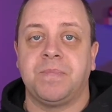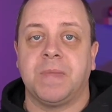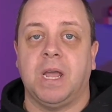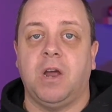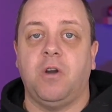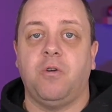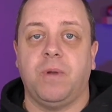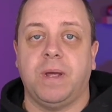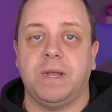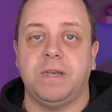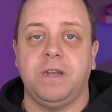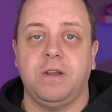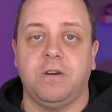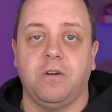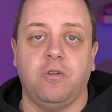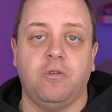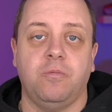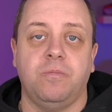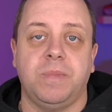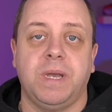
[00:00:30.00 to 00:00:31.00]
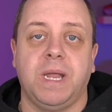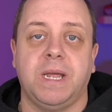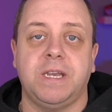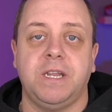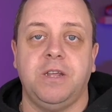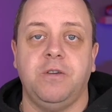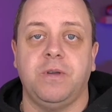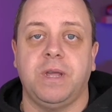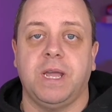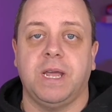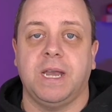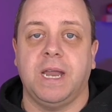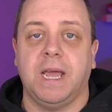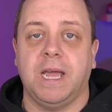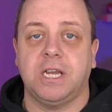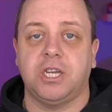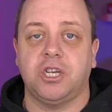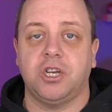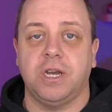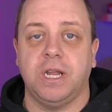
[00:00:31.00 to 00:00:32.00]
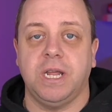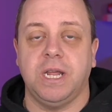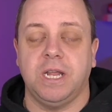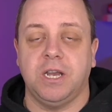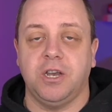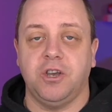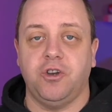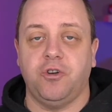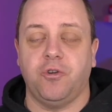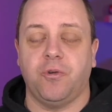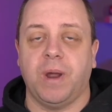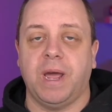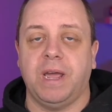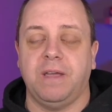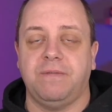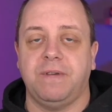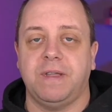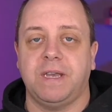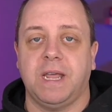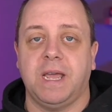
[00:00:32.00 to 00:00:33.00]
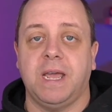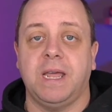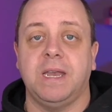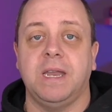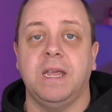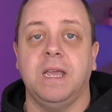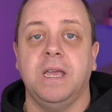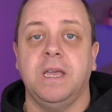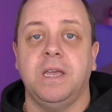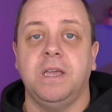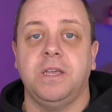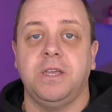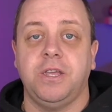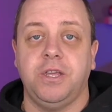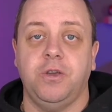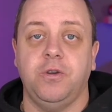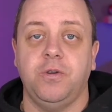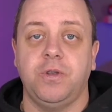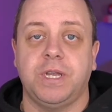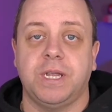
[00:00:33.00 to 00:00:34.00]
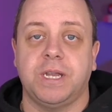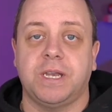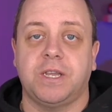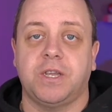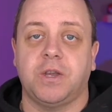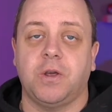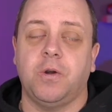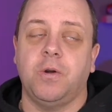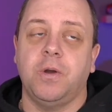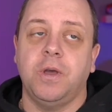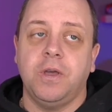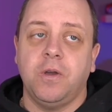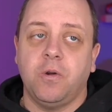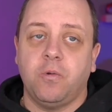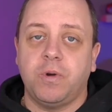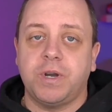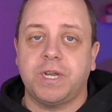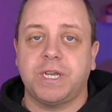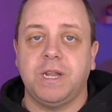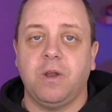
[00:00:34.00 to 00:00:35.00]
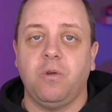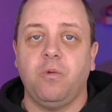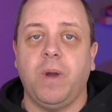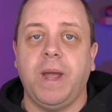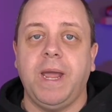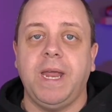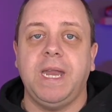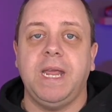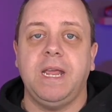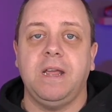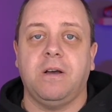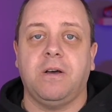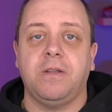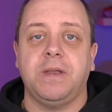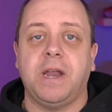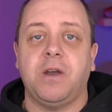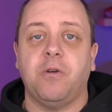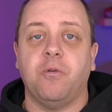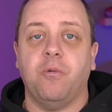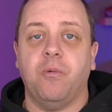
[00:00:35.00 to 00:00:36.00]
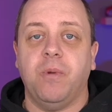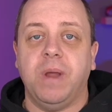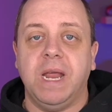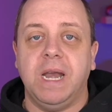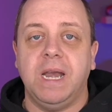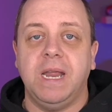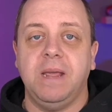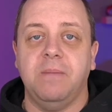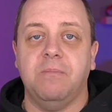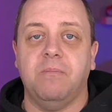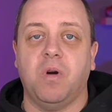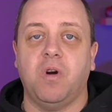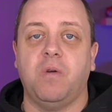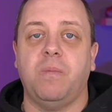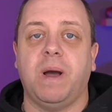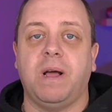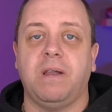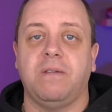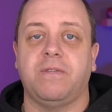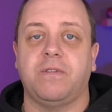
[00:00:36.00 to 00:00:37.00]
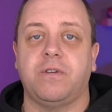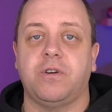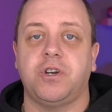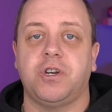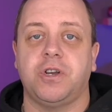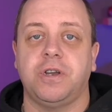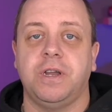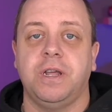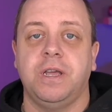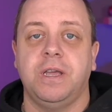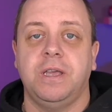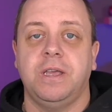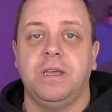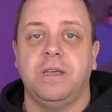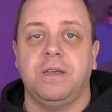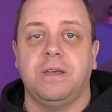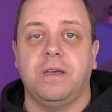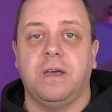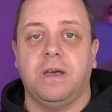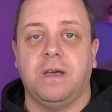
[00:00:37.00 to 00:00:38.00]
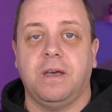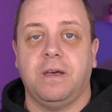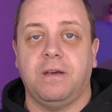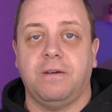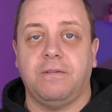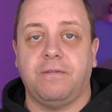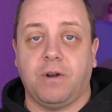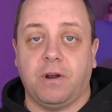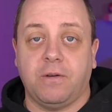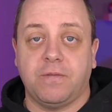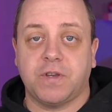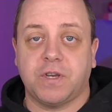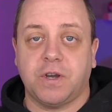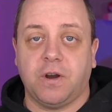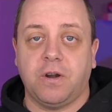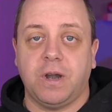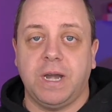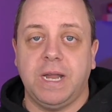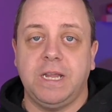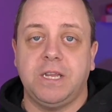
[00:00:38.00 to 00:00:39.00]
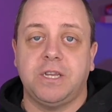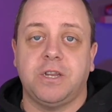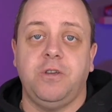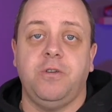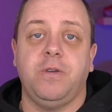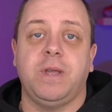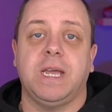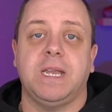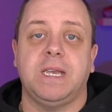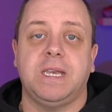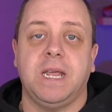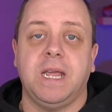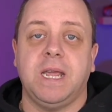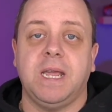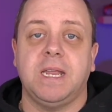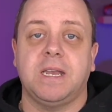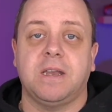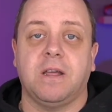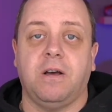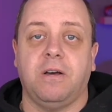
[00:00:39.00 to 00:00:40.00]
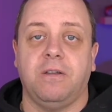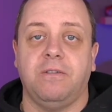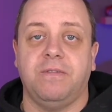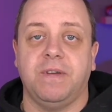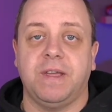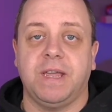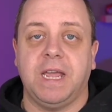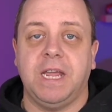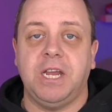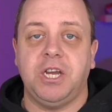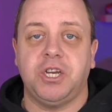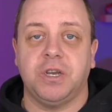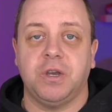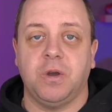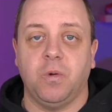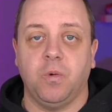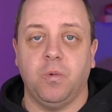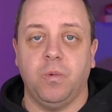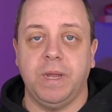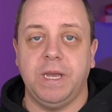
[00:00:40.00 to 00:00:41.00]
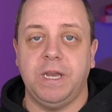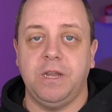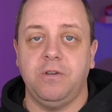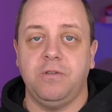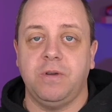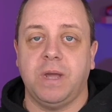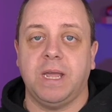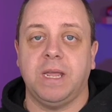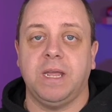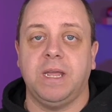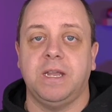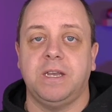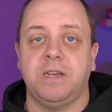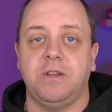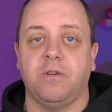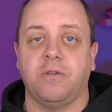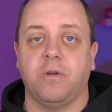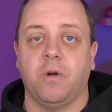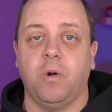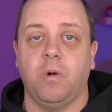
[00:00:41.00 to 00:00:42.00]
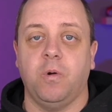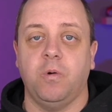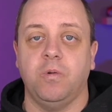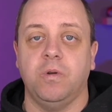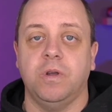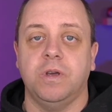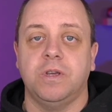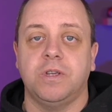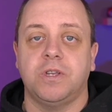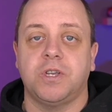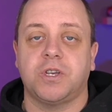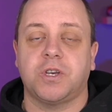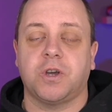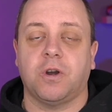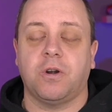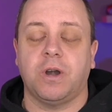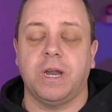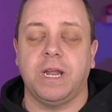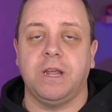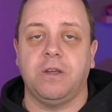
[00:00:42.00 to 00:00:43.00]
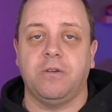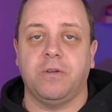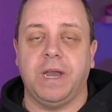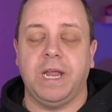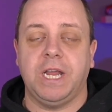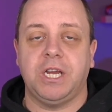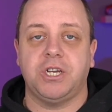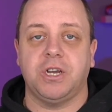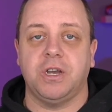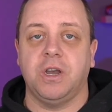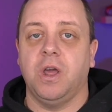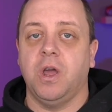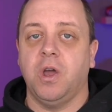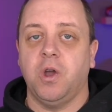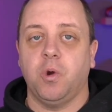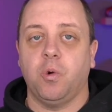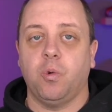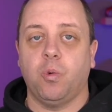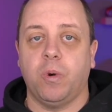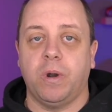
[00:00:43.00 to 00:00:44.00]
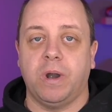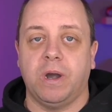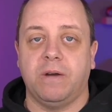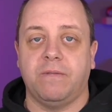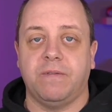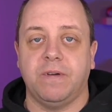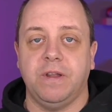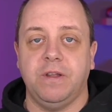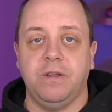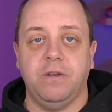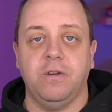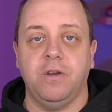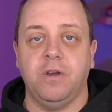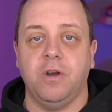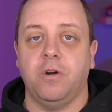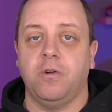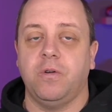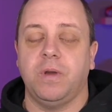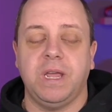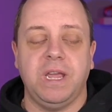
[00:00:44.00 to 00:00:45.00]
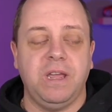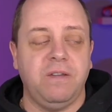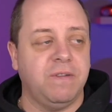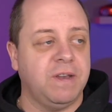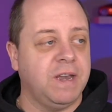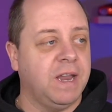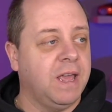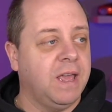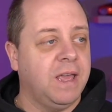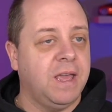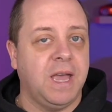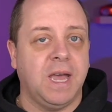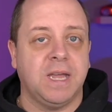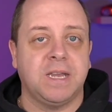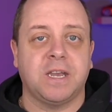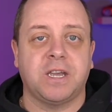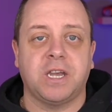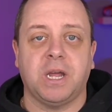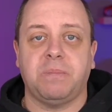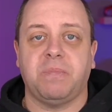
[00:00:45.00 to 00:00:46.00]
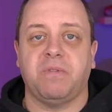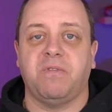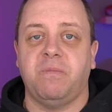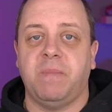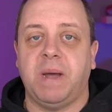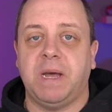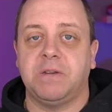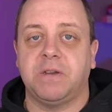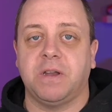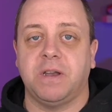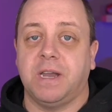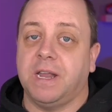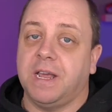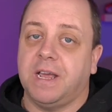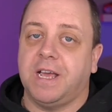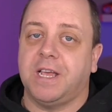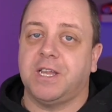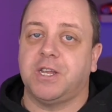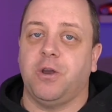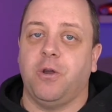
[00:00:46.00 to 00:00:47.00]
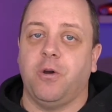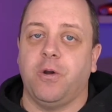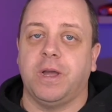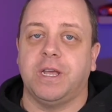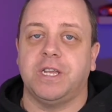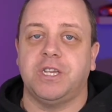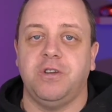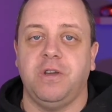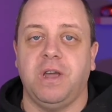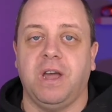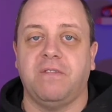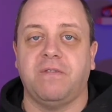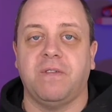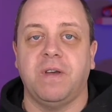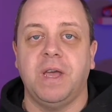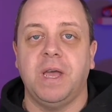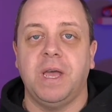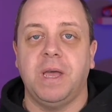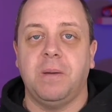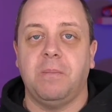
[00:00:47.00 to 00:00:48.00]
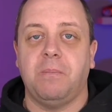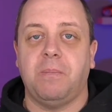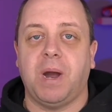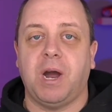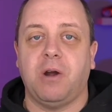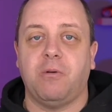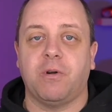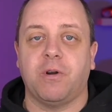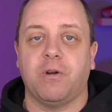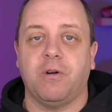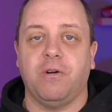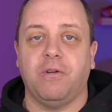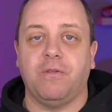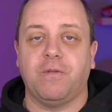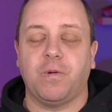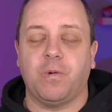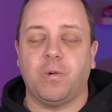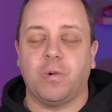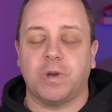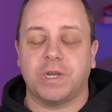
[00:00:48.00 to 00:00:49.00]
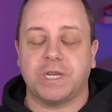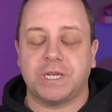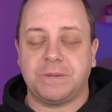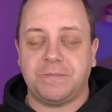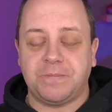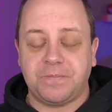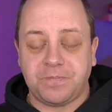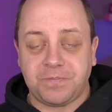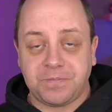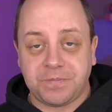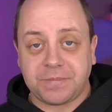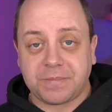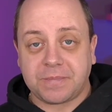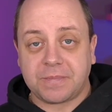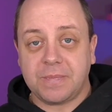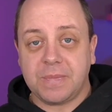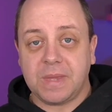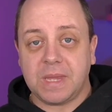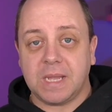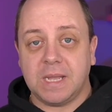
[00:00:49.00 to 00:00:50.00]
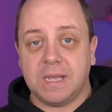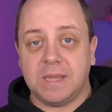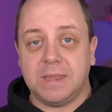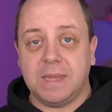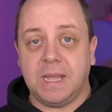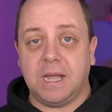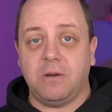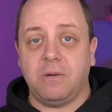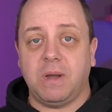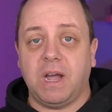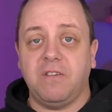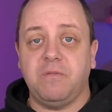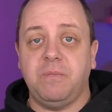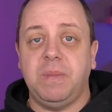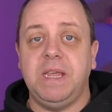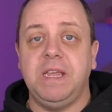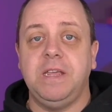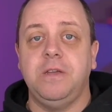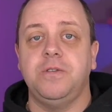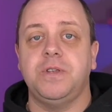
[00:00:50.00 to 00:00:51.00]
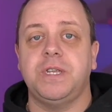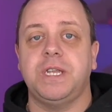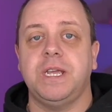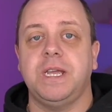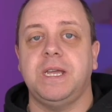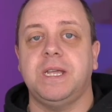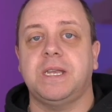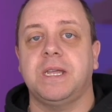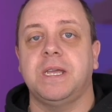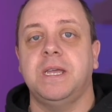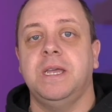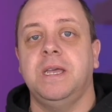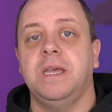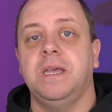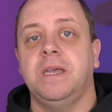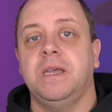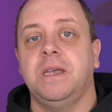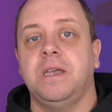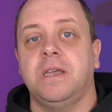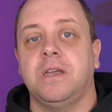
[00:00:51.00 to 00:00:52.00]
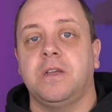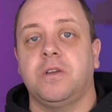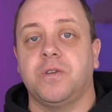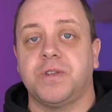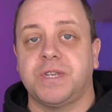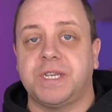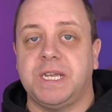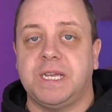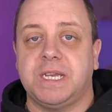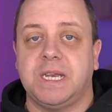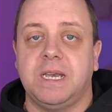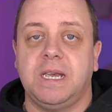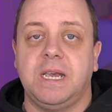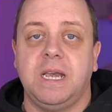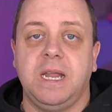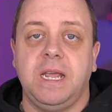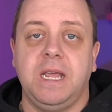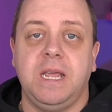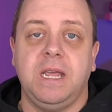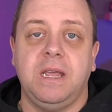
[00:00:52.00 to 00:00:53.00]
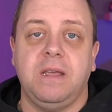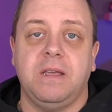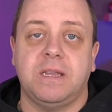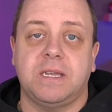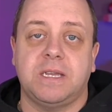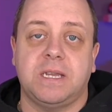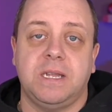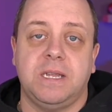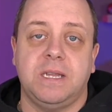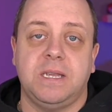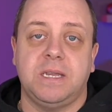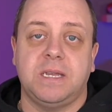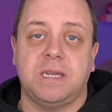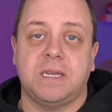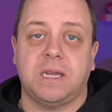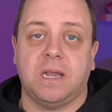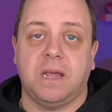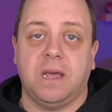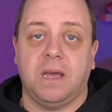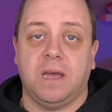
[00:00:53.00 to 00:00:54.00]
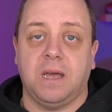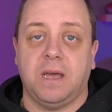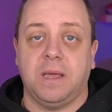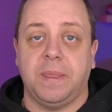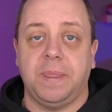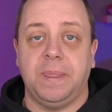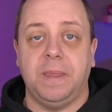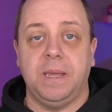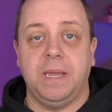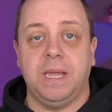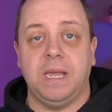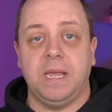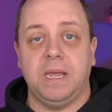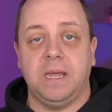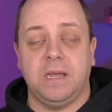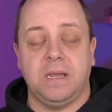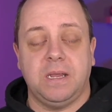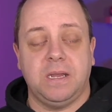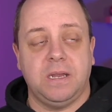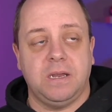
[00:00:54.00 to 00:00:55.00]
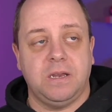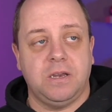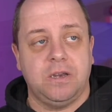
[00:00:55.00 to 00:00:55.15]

around your home that you can actually drive it and use it. So we're still waiting on that really mobile version uh, of Starlink so you can take it on vacation with you and get your own Starlink connection wherever you go, even at the top of a mountain, as long as you have power, of course. Now, I've been using it consistently since uh, the,